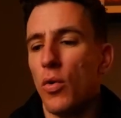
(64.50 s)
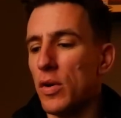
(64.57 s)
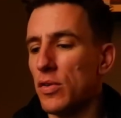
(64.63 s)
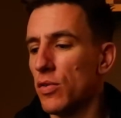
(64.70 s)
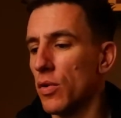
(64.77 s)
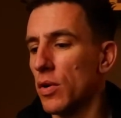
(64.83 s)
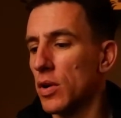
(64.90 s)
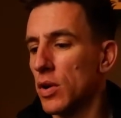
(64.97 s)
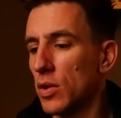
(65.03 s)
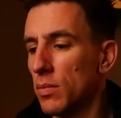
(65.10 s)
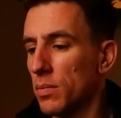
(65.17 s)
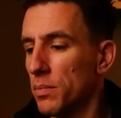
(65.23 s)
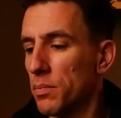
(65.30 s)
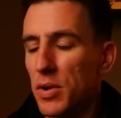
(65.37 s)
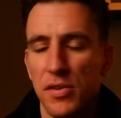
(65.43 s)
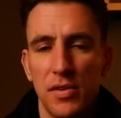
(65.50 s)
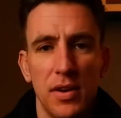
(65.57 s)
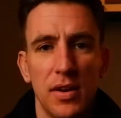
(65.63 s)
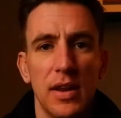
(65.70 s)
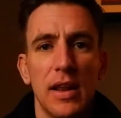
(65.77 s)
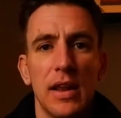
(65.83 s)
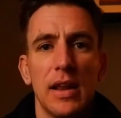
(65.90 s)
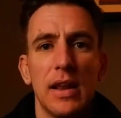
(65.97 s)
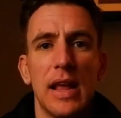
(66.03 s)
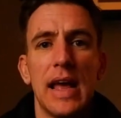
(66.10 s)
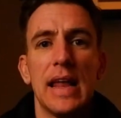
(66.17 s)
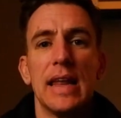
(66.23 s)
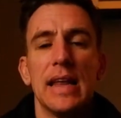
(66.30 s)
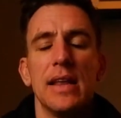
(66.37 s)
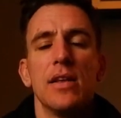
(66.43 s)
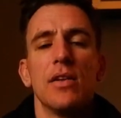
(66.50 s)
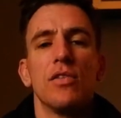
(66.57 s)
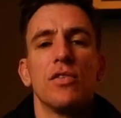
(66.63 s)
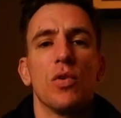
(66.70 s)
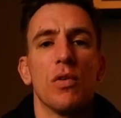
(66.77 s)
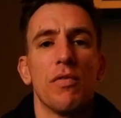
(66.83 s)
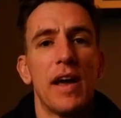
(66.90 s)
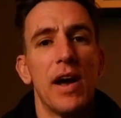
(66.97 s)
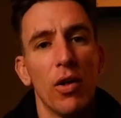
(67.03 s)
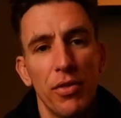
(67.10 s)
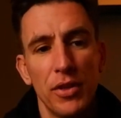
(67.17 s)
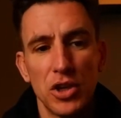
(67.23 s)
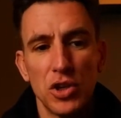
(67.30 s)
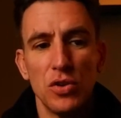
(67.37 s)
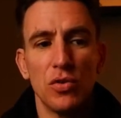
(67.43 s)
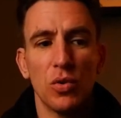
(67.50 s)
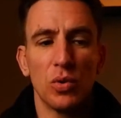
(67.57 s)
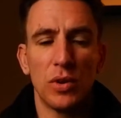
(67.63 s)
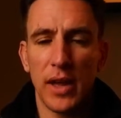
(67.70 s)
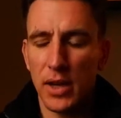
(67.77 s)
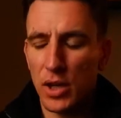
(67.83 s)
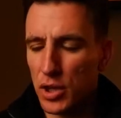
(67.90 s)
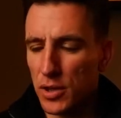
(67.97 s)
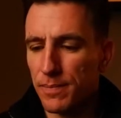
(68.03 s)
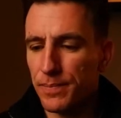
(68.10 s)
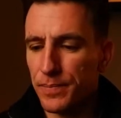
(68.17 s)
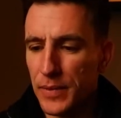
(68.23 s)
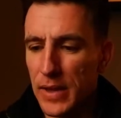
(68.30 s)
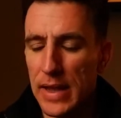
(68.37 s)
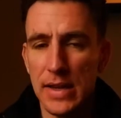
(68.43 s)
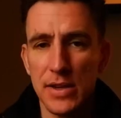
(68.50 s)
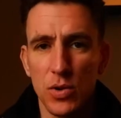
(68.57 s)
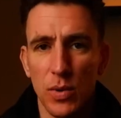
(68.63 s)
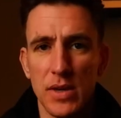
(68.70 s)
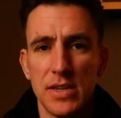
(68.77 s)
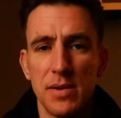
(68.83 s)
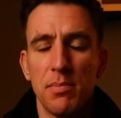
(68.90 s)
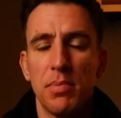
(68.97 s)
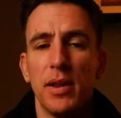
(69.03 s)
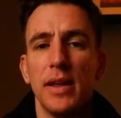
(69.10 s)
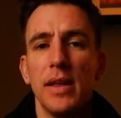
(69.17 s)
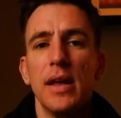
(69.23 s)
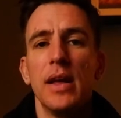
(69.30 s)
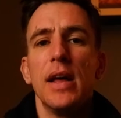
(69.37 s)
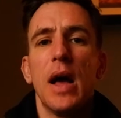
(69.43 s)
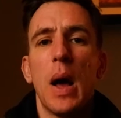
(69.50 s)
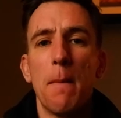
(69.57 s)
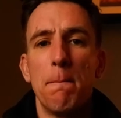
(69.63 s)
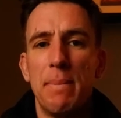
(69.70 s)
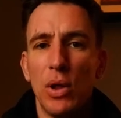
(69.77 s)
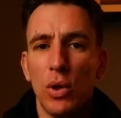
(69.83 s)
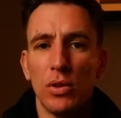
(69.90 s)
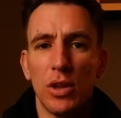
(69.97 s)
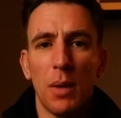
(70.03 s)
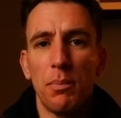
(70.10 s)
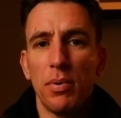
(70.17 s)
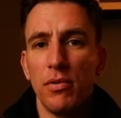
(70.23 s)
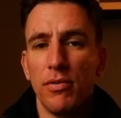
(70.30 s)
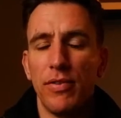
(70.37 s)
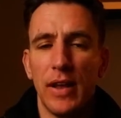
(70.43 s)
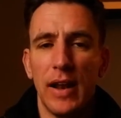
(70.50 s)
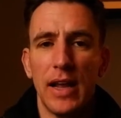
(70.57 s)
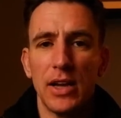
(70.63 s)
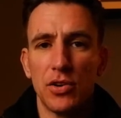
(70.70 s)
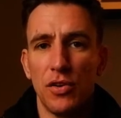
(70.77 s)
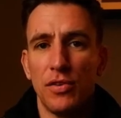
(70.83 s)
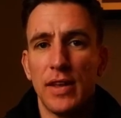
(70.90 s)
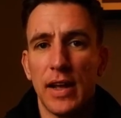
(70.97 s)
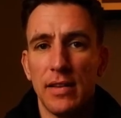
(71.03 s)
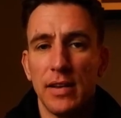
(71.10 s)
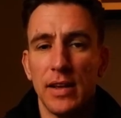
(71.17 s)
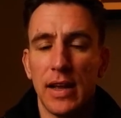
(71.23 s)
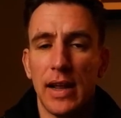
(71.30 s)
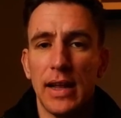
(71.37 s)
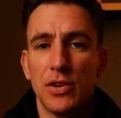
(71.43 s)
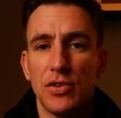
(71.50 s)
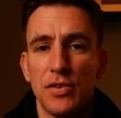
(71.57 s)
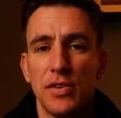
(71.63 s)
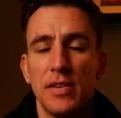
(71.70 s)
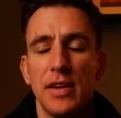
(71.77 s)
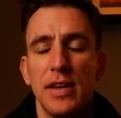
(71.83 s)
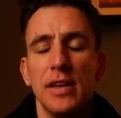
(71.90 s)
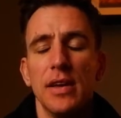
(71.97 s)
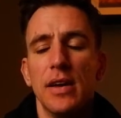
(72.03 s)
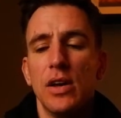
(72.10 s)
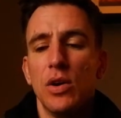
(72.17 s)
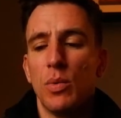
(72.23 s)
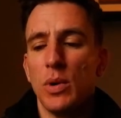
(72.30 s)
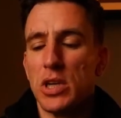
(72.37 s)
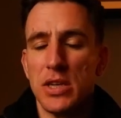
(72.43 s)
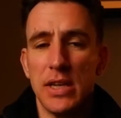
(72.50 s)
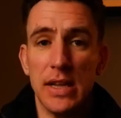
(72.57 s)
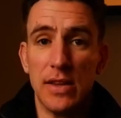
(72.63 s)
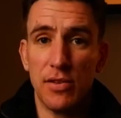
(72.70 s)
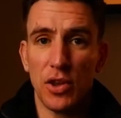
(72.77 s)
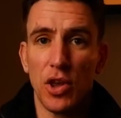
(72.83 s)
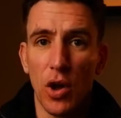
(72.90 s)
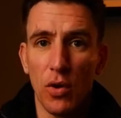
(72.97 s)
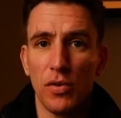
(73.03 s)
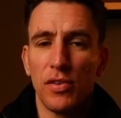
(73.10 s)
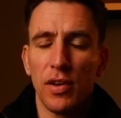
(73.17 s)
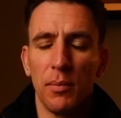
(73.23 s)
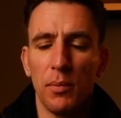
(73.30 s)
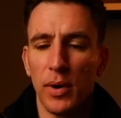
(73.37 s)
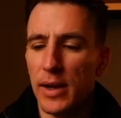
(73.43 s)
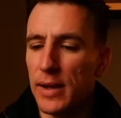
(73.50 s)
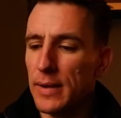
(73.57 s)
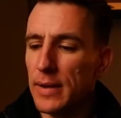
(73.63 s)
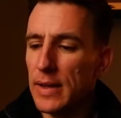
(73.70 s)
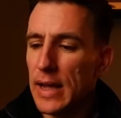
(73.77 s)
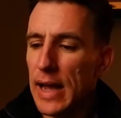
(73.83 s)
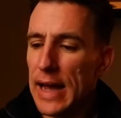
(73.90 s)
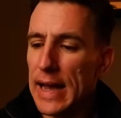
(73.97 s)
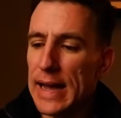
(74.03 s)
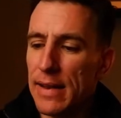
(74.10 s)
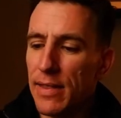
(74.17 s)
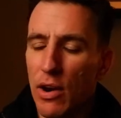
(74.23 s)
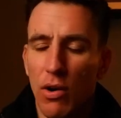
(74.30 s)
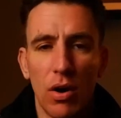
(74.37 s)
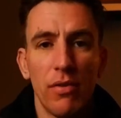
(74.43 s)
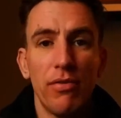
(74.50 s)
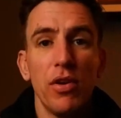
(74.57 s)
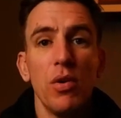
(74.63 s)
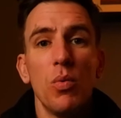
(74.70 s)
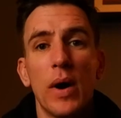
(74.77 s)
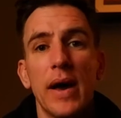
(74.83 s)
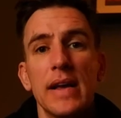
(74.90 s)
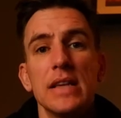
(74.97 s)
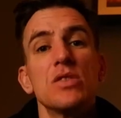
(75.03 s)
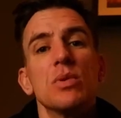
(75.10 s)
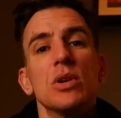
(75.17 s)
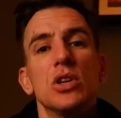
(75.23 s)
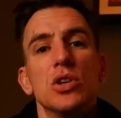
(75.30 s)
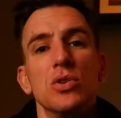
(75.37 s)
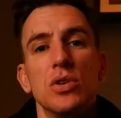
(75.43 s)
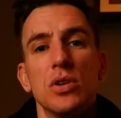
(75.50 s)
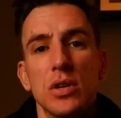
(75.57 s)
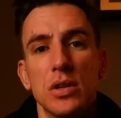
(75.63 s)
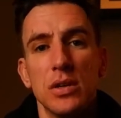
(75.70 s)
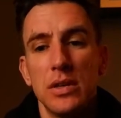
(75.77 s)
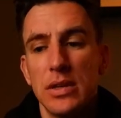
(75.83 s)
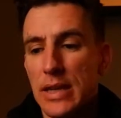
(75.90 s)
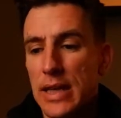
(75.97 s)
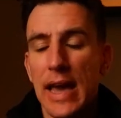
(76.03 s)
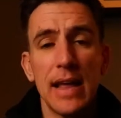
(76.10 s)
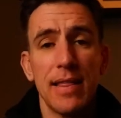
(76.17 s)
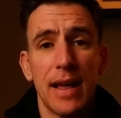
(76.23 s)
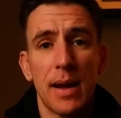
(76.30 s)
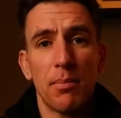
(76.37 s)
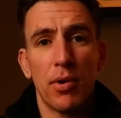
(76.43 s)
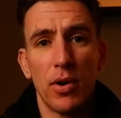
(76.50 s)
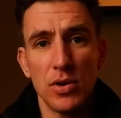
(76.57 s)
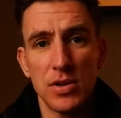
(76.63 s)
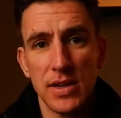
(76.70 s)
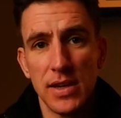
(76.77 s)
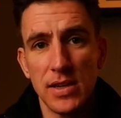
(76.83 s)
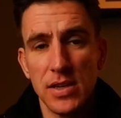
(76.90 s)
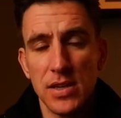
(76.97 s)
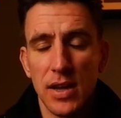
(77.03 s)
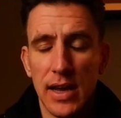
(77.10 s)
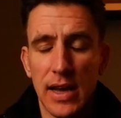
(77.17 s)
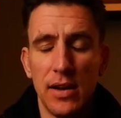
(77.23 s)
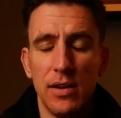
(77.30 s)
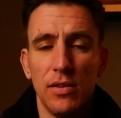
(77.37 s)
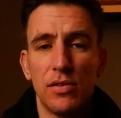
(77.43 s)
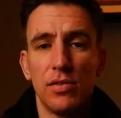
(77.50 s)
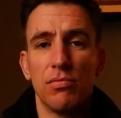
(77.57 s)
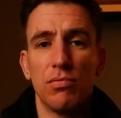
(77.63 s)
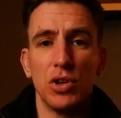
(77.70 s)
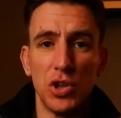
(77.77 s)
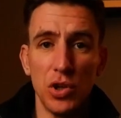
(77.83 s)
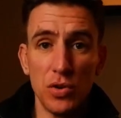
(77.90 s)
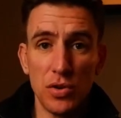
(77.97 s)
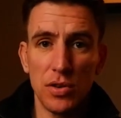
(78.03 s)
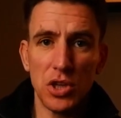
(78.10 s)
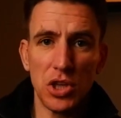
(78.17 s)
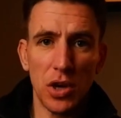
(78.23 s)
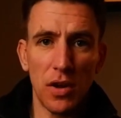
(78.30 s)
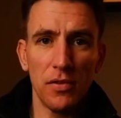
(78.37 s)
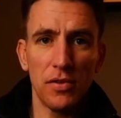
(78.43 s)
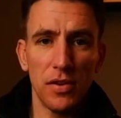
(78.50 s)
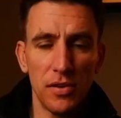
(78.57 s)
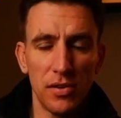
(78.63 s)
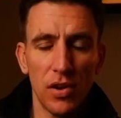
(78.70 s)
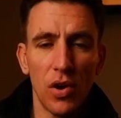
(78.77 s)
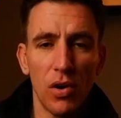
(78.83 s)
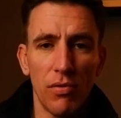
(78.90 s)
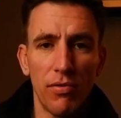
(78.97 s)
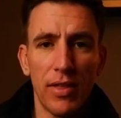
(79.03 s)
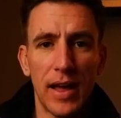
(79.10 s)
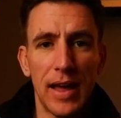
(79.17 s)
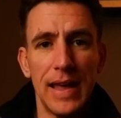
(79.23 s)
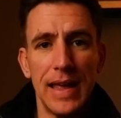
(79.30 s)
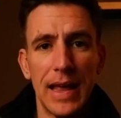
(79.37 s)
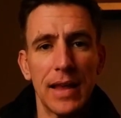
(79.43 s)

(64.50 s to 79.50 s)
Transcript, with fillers: or it's not going to present any sort of health issues or danger. It is quite simply a build up of electrostatic electricity which needs to go somewhere. And there are a few ways which you can negate that process and reduce the chances of that